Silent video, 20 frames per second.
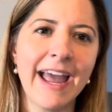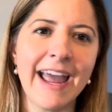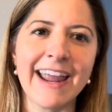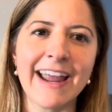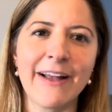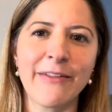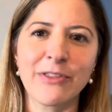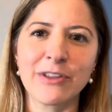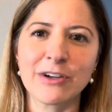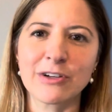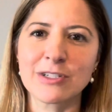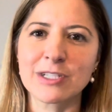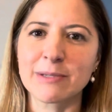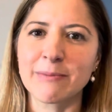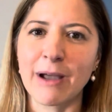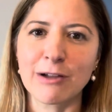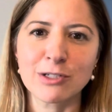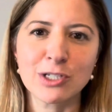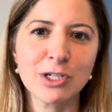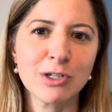And there's
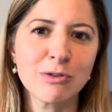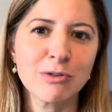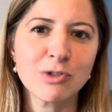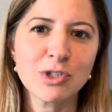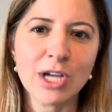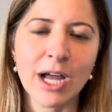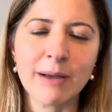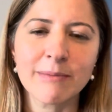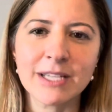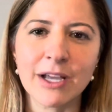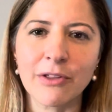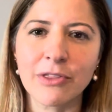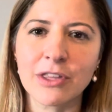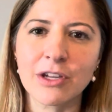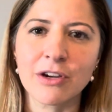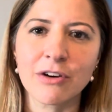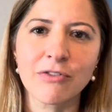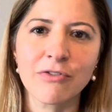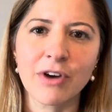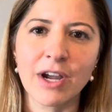about two jobs out
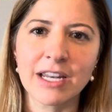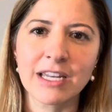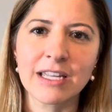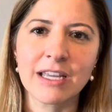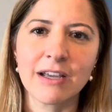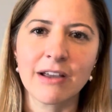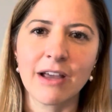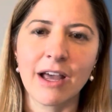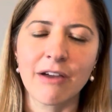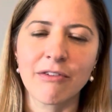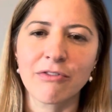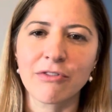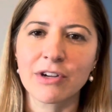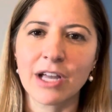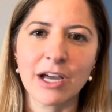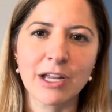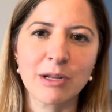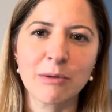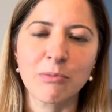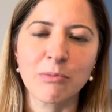there for any
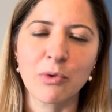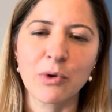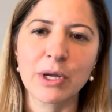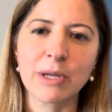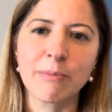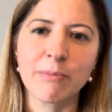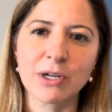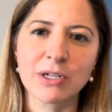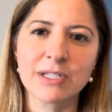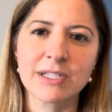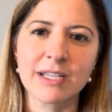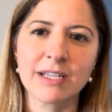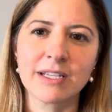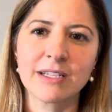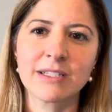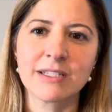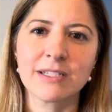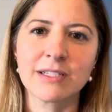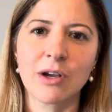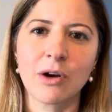every unemployed
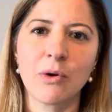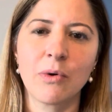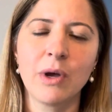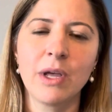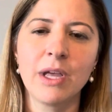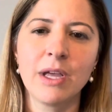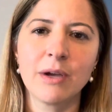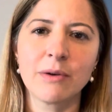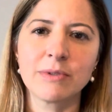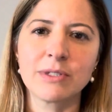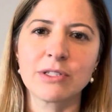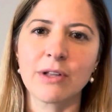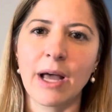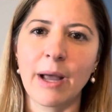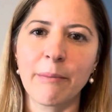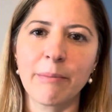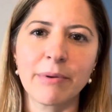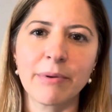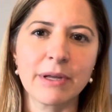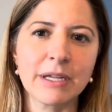person. So we still
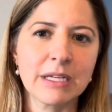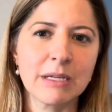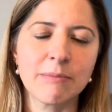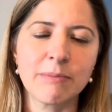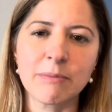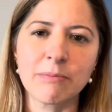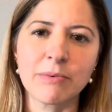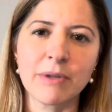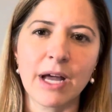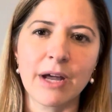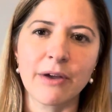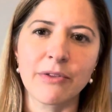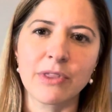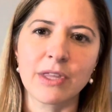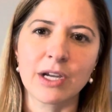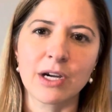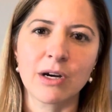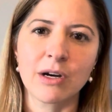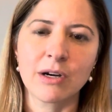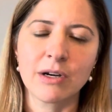have plenty of people out
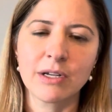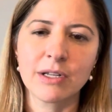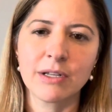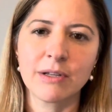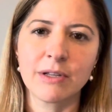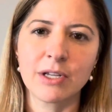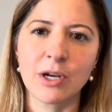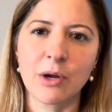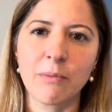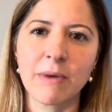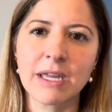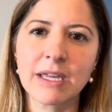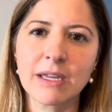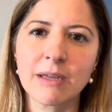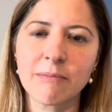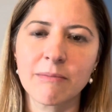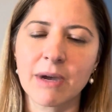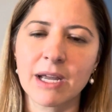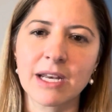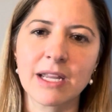there, you know,
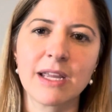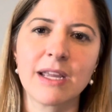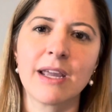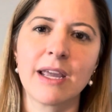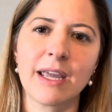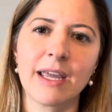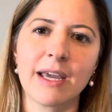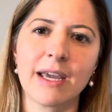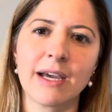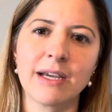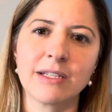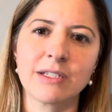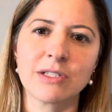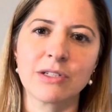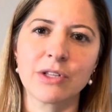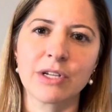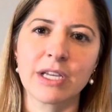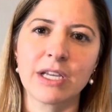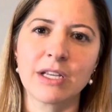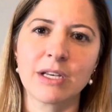making money and
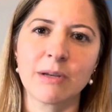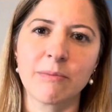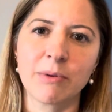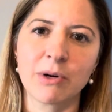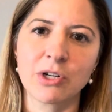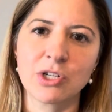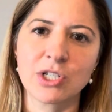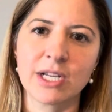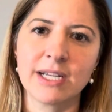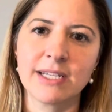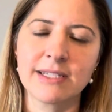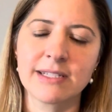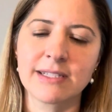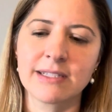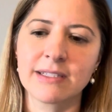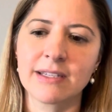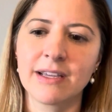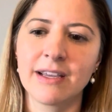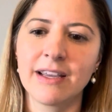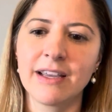looking to purchase.